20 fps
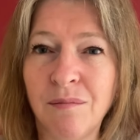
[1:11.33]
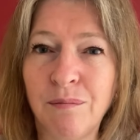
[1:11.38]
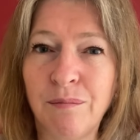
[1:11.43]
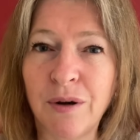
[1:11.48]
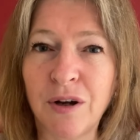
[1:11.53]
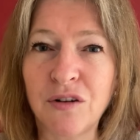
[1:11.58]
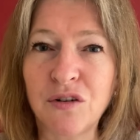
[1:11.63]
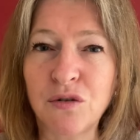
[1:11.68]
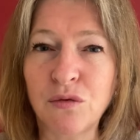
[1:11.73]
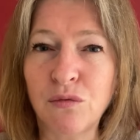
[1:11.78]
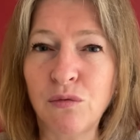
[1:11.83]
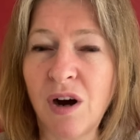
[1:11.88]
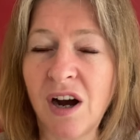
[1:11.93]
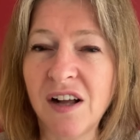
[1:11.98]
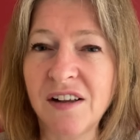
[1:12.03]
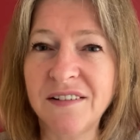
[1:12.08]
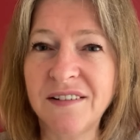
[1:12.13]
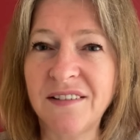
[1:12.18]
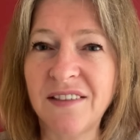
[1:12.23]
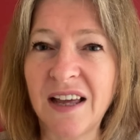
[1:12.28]
But
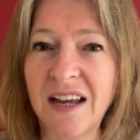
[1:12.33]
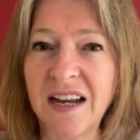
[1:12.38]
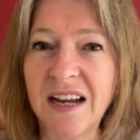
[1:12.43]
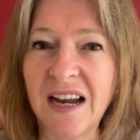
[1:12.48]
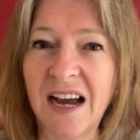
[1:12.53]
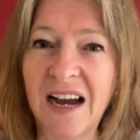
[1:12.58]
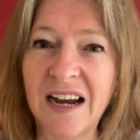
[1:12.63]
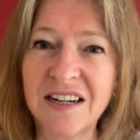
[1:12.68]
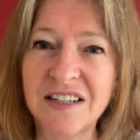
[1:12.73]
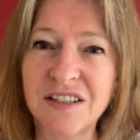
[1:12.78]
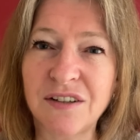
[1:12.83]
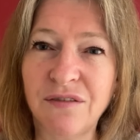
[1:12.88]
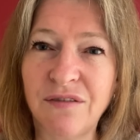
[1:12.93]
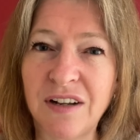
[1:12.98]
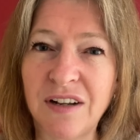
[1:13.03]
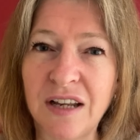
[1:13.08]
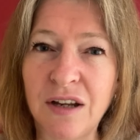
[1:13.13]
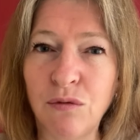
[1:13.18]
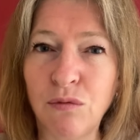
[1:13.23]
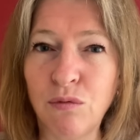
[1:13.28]
whilst they
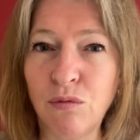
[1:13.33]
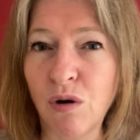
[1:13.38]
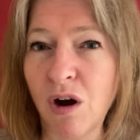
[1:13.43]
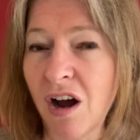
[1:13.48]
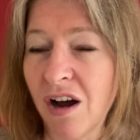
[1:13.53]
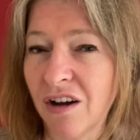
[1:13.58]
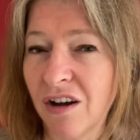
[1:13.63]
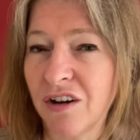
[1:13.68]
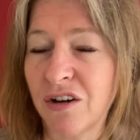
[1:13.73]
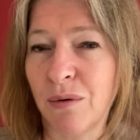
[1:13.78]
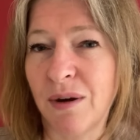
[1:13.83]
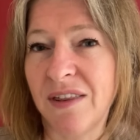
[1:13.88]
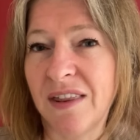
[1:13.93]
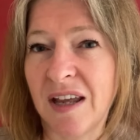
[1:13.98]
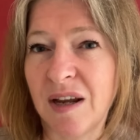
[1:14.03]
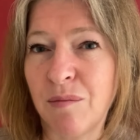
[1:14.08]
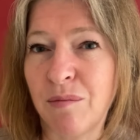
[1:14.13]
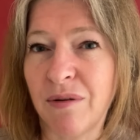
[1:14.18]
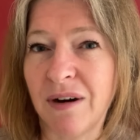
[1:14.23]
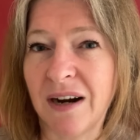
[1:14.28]
actively work when
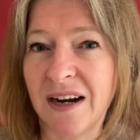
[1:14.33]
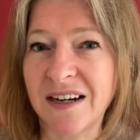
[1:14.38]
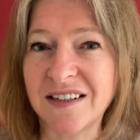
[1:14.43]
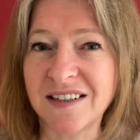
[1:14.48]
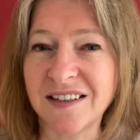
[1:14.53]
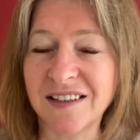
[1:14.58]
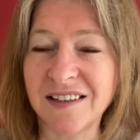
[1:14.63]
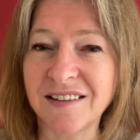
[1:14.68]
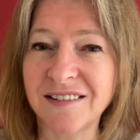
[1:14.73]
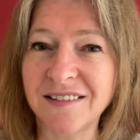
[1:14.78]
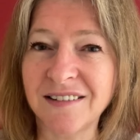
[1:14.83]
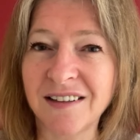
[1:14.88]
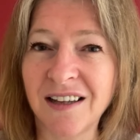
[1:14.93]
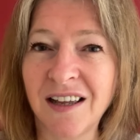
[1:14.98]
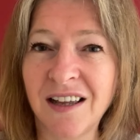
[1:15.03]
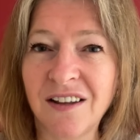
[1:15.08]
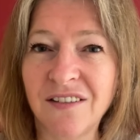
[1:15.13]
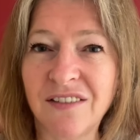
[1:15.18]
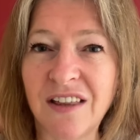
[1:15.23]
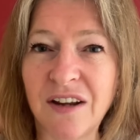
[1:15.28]
they practice,
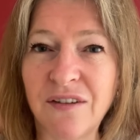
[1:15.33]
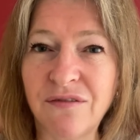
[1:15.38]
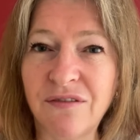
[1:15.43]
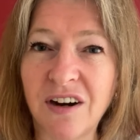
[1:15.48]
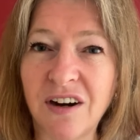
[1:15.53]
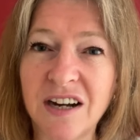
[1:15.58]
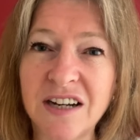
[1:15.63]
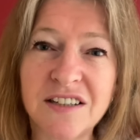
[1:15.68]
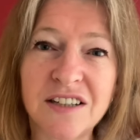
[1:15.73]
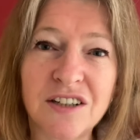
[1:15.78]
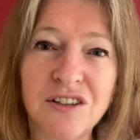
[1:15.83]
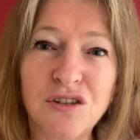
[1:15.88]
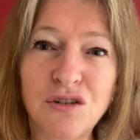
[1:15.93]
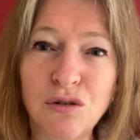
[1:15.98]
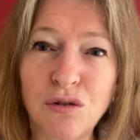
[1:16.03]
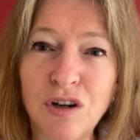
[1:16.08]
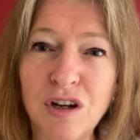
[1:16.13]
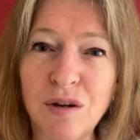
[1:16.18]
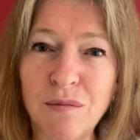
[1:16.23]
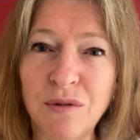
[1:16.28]
they find
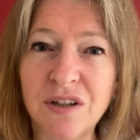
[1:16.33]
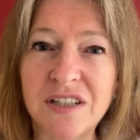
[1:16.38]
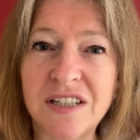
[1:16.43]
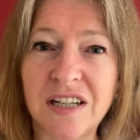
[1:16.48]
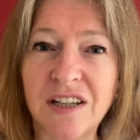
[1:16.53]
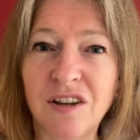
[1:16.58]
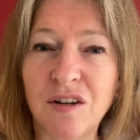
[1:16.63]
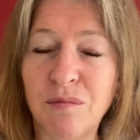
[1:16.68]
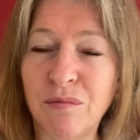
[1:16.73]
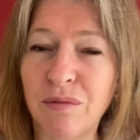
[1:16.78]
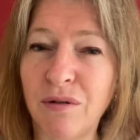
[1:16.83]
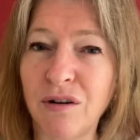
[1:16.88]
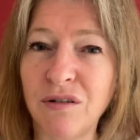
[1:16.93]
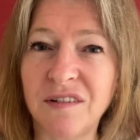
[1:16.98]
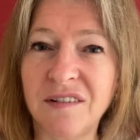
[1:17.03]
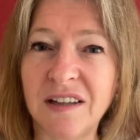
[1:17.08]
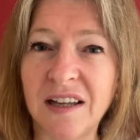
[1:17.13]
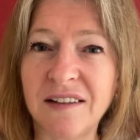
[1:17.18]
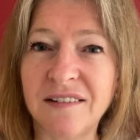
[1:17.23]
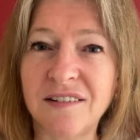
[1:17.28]
enjoyment in the
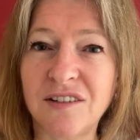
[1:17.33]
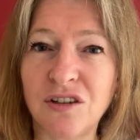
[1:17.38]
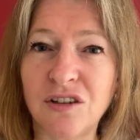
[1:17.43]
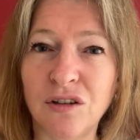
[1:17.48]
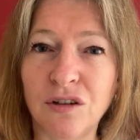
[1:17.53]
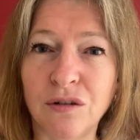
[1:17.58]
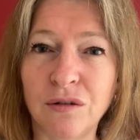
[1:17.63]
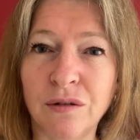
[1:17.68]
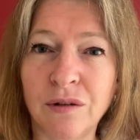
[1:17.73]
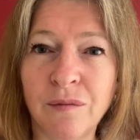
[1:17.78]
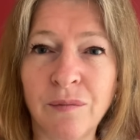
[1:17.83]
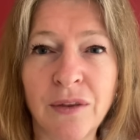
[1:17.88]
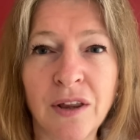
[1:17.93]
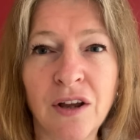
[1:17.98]
process too,